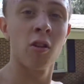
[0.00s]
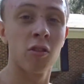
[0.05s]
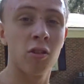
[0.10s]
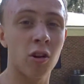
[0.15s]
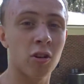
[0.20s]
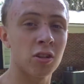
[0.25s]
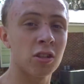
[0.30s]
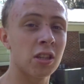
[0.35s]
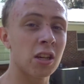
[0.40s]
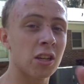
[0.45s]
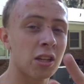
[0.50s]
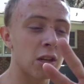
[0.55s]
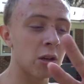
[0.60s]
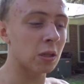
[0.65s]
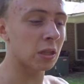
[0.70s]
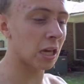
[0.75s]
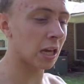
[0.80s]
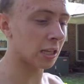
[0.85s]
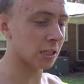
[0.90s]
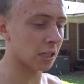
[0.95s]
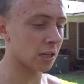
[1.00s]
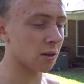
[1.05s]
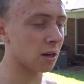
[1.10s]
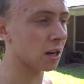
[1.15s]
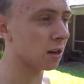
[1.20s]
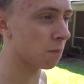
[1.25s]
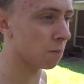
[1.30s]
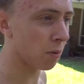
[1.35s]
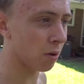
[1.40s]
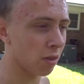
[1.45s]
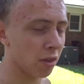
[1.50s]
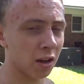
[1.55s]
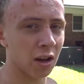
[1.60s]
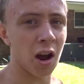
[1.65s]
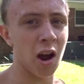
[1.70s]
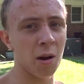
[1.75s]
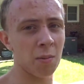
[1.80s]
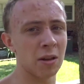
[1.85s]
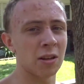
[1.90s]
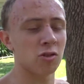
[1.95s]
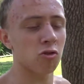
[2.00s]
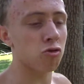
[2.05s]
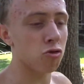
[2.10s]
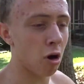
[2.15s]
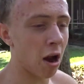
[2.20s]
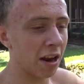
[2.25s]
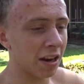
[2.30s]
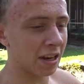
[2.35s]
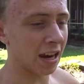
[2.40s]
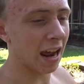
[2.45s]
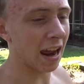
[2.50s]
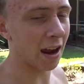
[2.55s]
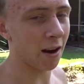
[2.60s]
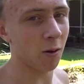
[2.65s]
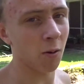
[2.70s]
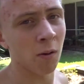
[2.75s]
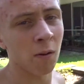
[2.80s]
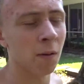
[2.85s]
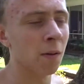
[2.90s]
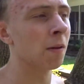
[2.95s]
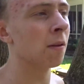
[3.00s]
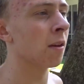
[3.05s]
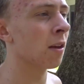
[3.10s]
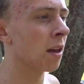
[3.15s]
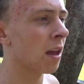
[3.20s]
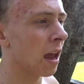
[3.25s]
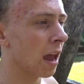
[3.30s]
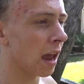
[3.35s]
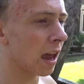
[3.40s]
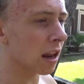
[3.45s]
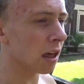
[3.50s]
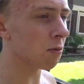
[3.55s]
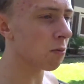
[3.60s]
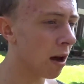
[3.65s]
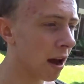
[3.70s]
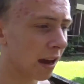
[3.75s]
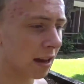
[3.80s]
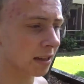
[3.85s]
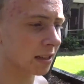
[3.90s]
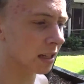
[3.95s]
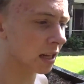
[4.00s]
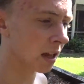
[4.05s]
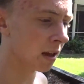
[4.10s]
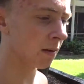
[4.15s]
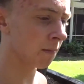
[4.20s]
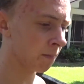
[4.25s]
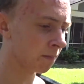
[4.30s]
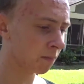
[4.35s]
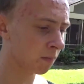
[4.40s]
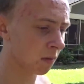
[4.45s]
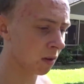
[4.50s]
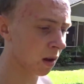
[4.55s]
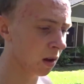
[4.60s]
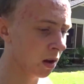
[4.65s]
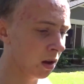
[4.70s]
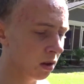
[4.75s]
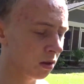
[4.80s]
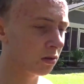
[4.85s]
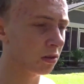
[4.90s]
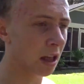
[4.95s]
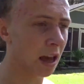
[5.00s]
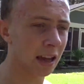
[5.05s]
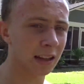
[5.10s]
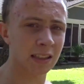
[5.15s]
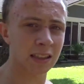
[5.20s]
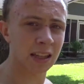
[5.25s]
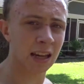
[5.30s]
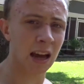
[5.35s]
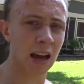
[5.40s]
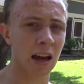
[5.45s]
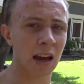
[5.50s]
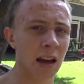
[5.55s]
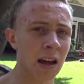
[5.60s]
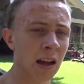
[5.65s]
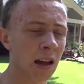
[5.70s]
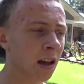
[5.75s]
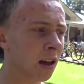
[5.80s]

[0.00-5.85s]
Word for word: Those are the two things that you need to put in the comments right now anyways, let's uh,